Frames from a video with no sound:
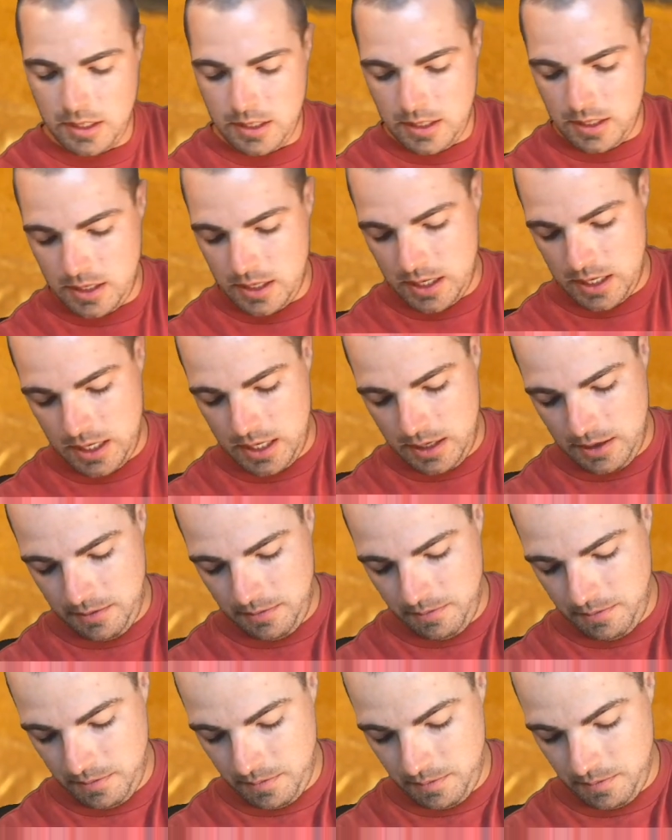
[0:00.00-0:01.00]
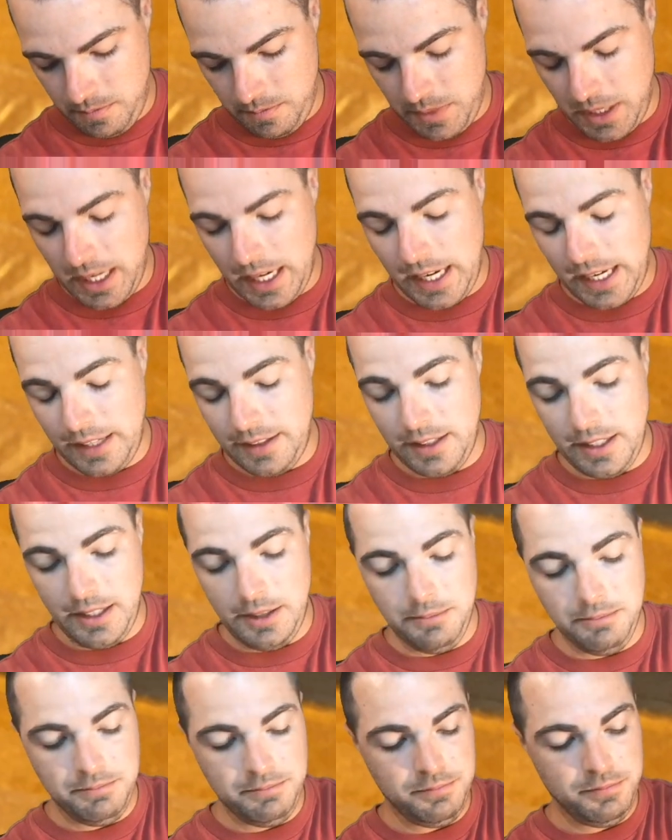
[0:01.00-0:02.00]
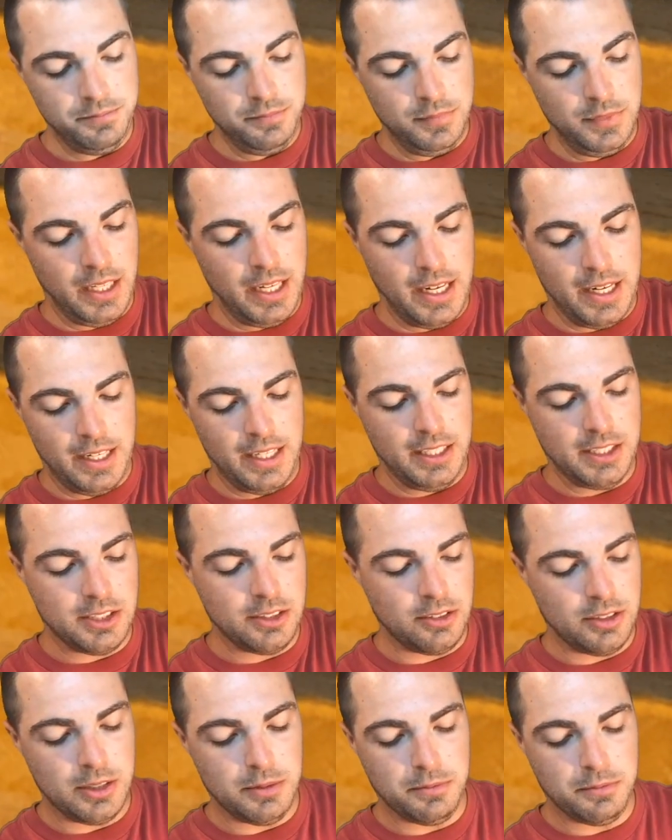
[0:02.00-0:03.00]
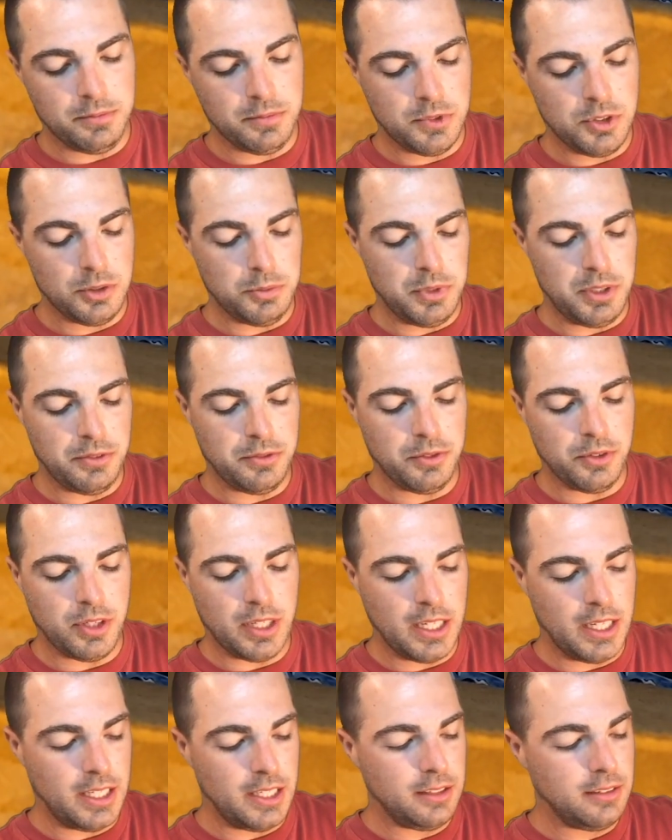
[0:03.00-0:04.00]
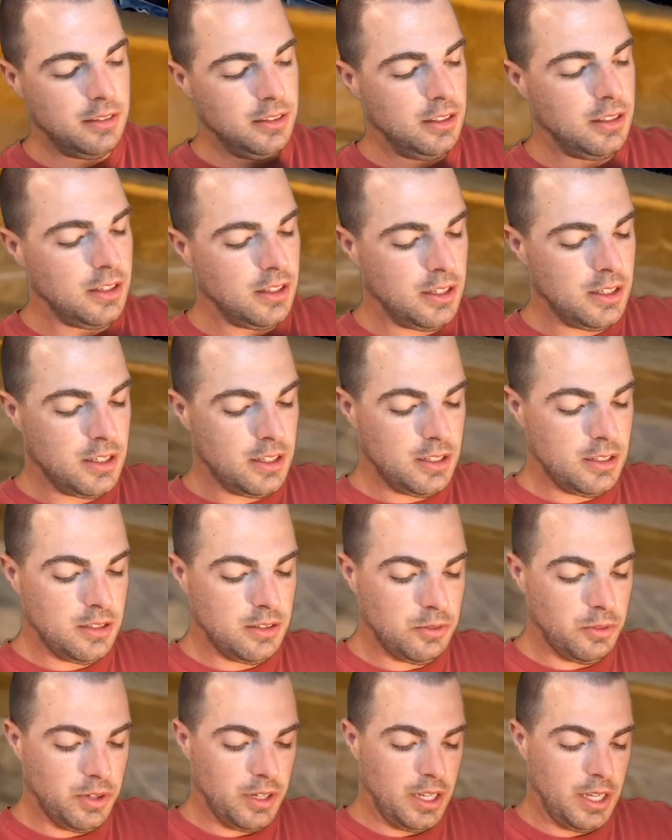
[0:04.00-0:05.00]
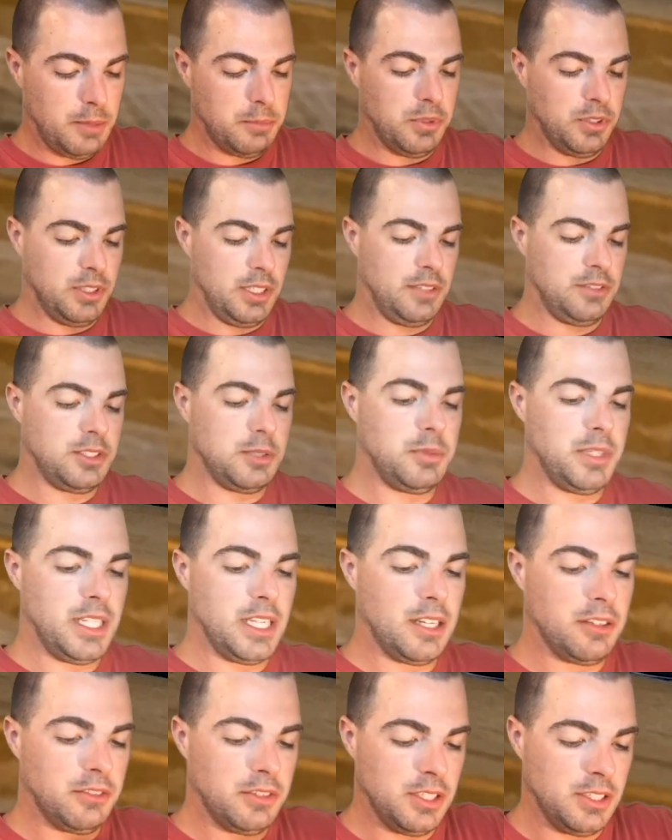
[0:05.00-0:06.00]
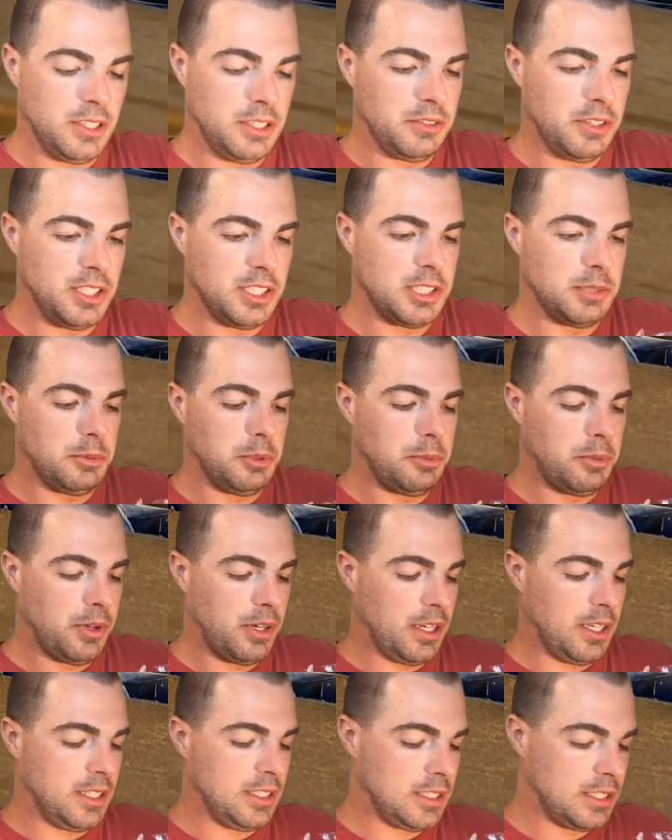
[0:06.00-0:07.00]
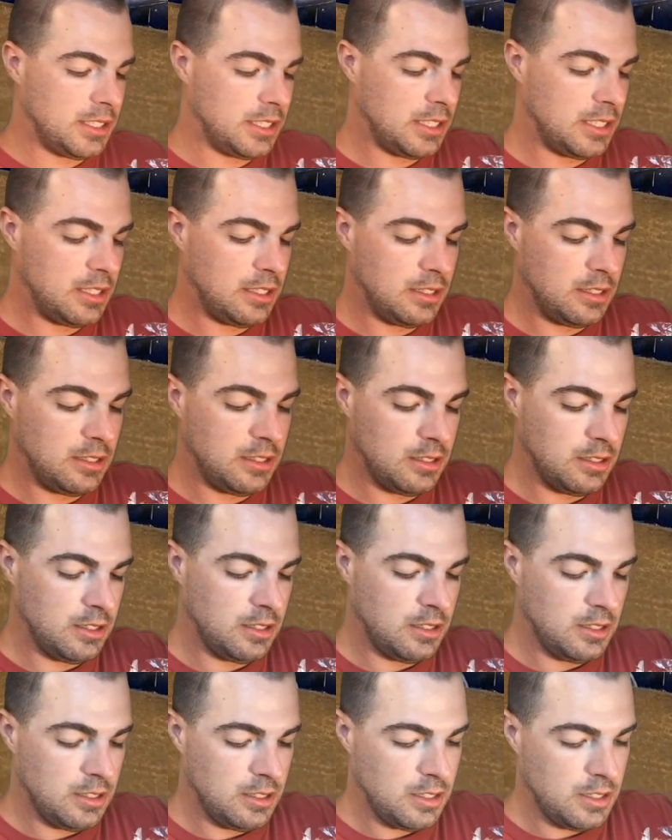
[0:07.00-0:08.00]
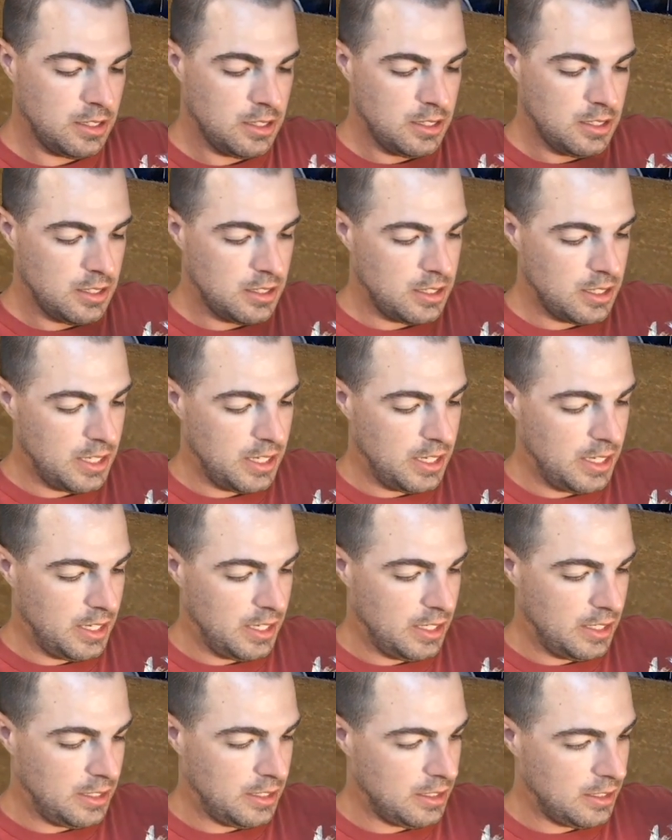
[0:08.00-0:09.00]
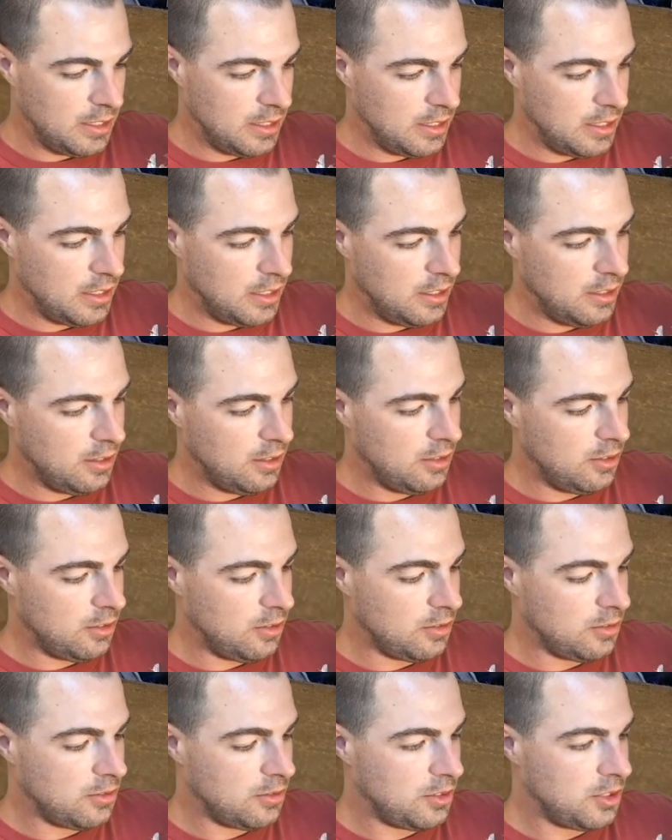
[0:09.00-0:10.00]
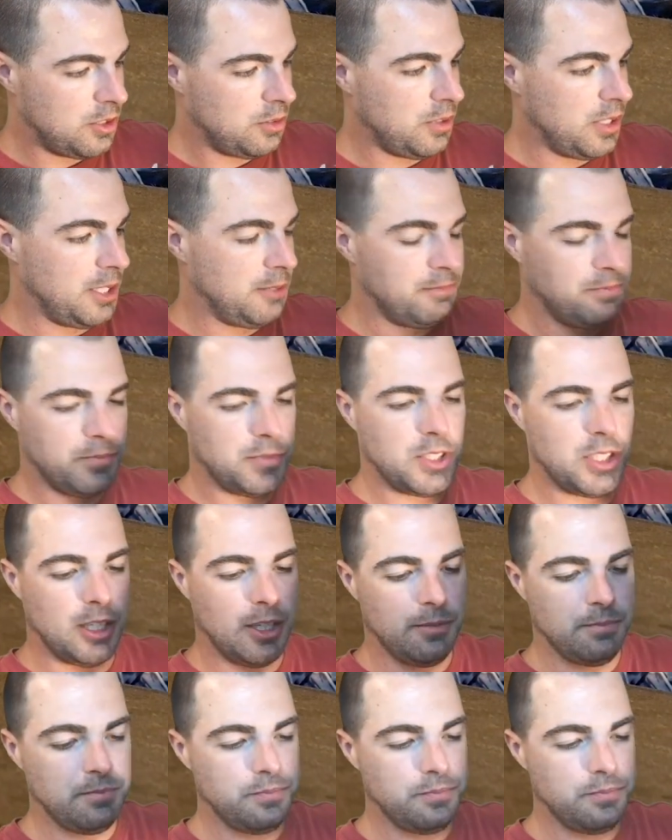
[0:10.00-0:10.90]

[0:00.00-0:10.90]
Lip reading: them, and he sold them to me for what I believe to be a really reasonable price. And oh, sweet. So